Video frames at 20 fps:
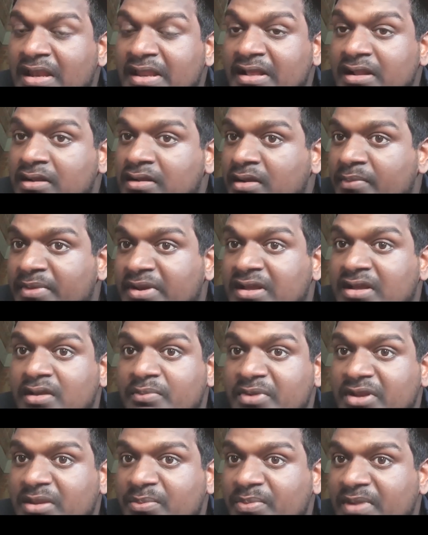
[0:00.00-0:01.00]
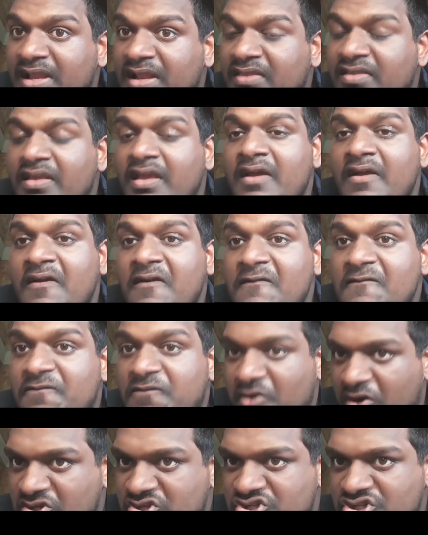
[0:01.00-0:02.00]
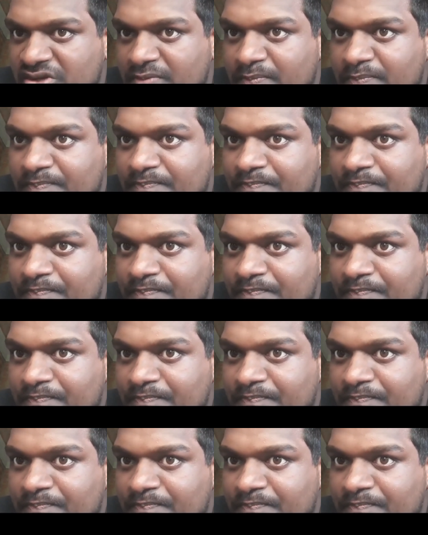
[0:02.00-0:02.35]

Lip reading: legal committee means friendship,